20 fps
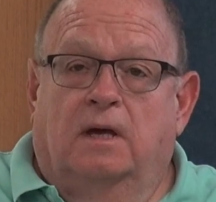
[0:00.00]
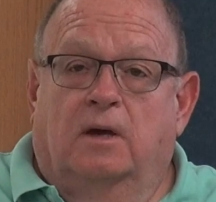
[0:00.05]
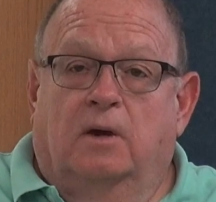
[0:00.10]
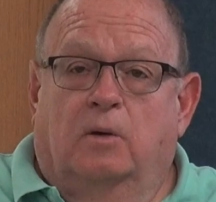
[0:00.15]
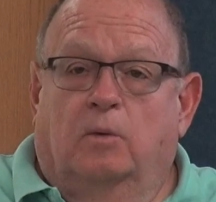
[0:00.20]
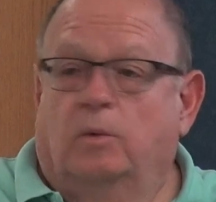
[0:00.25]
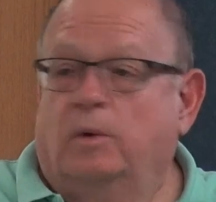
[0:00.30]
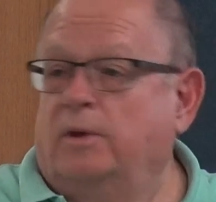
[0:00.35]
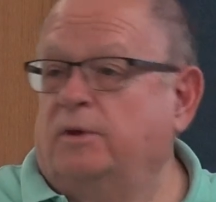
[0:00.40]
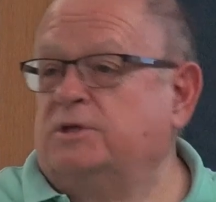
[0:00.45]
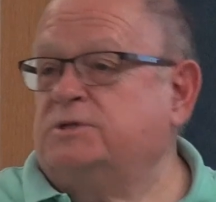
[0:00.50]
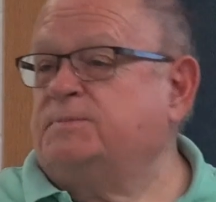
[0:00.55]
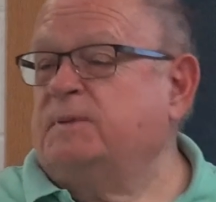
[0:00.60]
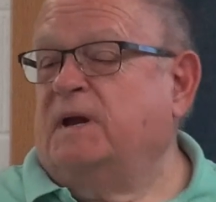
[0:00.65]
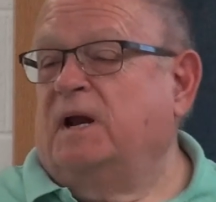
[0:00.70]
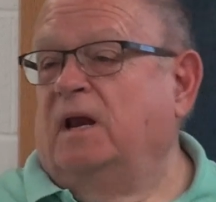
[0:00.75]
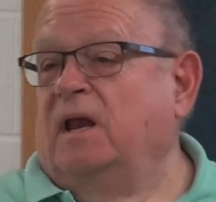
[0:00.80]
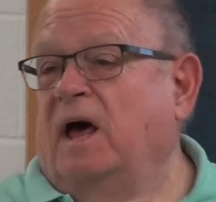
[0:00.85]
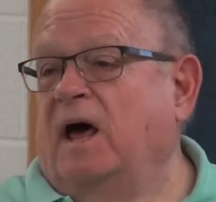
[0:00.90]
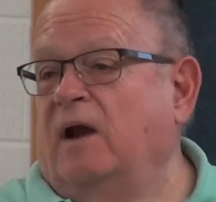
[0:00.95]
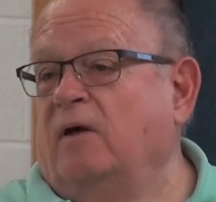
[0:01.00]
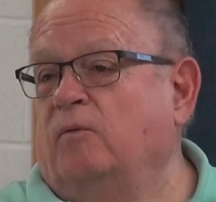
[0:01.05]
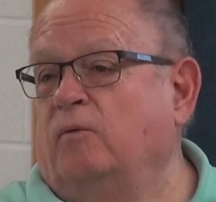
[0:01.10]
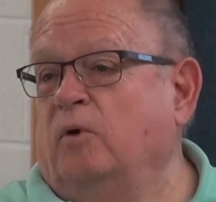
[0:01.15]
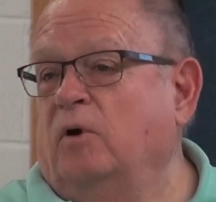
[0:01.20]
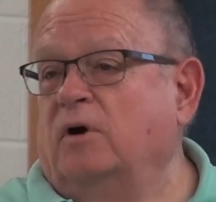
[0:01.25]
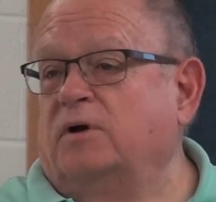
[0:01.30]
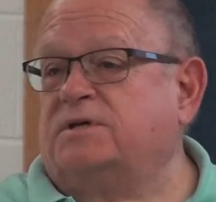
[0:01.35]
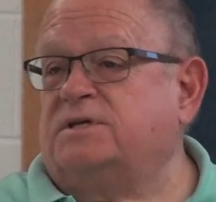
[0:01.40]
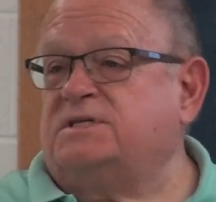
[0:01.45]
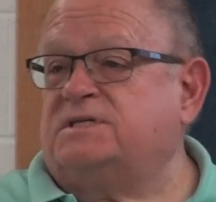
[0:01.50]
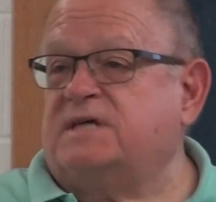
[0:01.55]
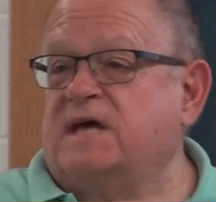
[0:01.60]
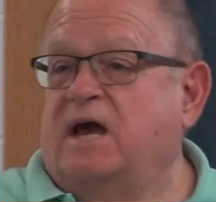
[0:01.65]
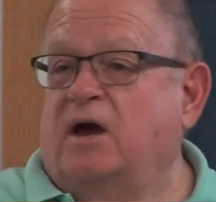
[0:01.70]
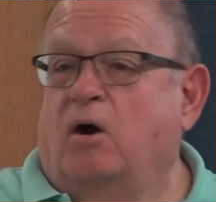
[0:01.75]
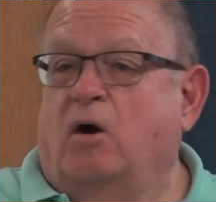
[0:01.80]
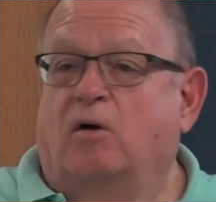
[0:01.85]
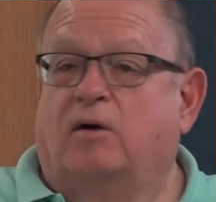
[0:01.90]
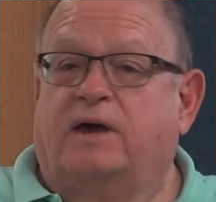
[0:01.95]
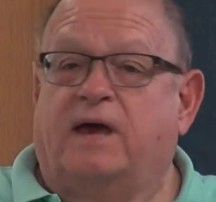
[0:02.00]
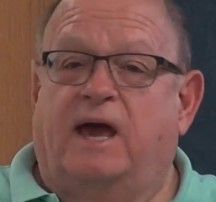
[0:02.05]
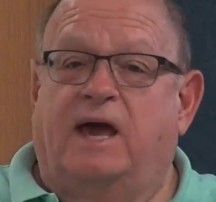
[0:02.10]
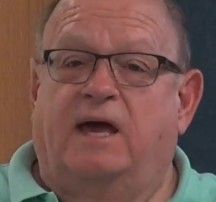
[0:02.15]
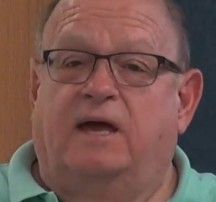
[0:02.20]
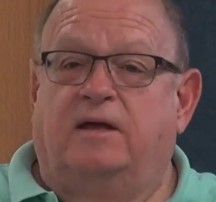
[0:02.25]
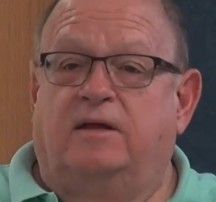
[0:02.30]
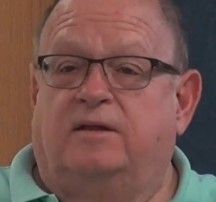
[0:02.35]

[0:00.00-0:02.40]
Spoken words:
Well, there's been a lot of work to say, okay,